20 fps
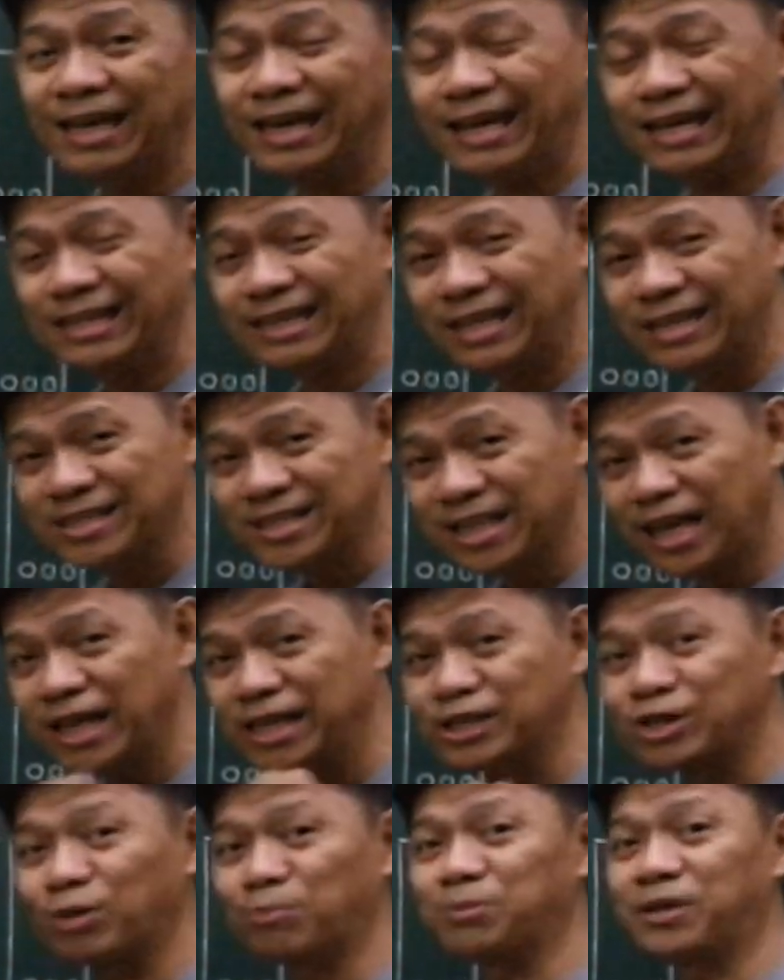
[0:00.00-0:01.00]
and the
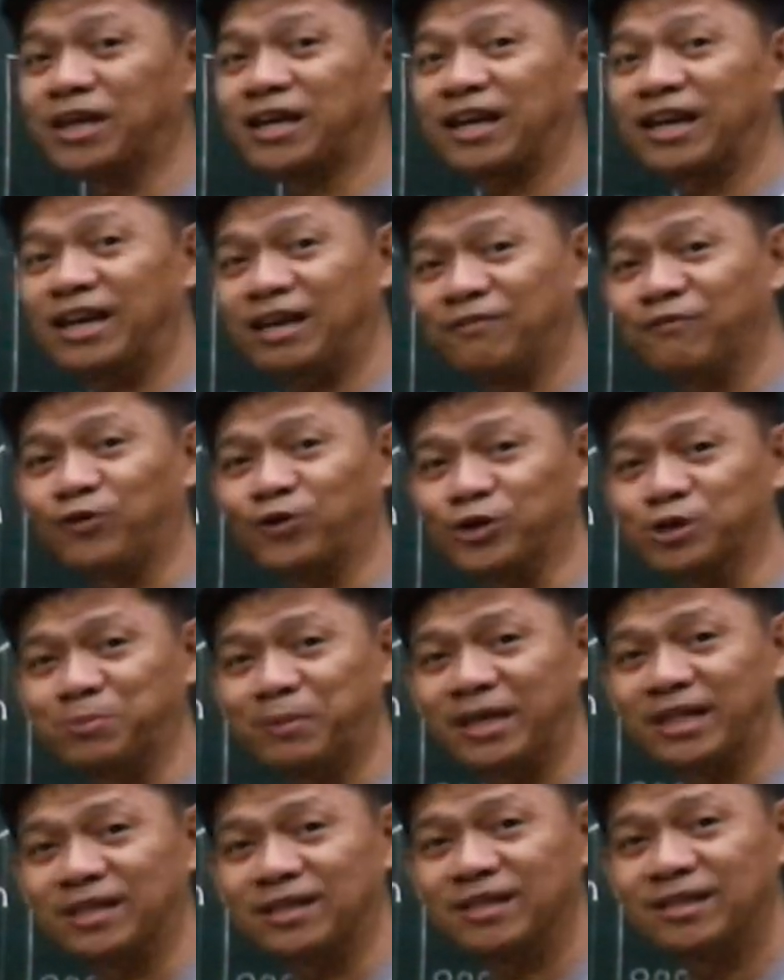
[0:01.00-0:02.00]
size of the
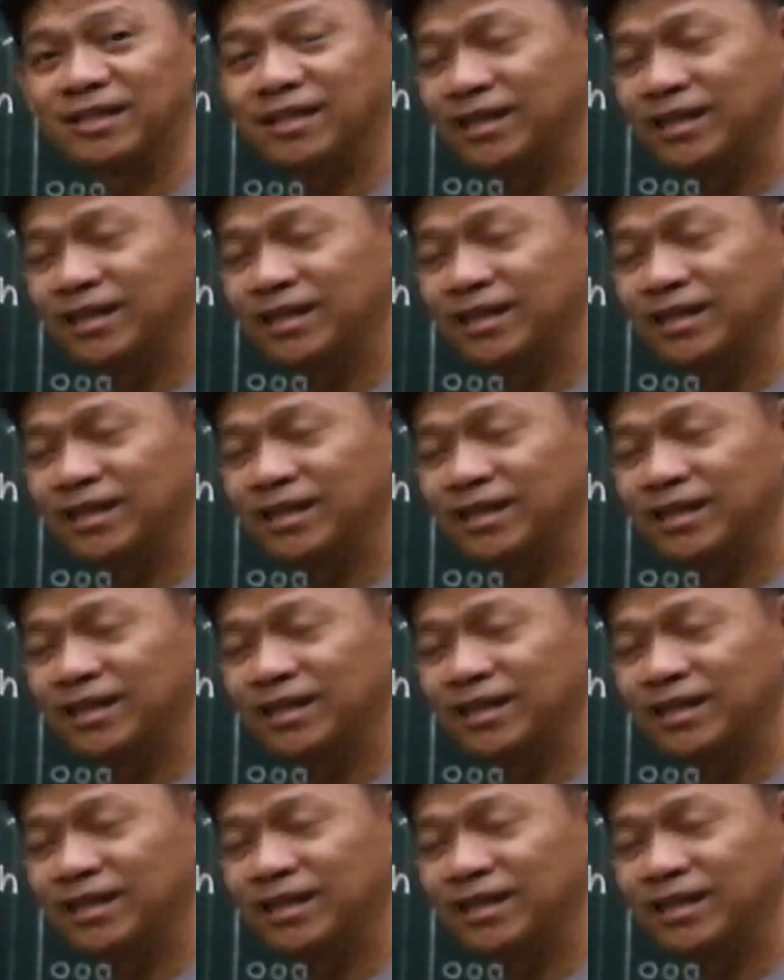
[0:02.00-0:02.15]
reinforcement.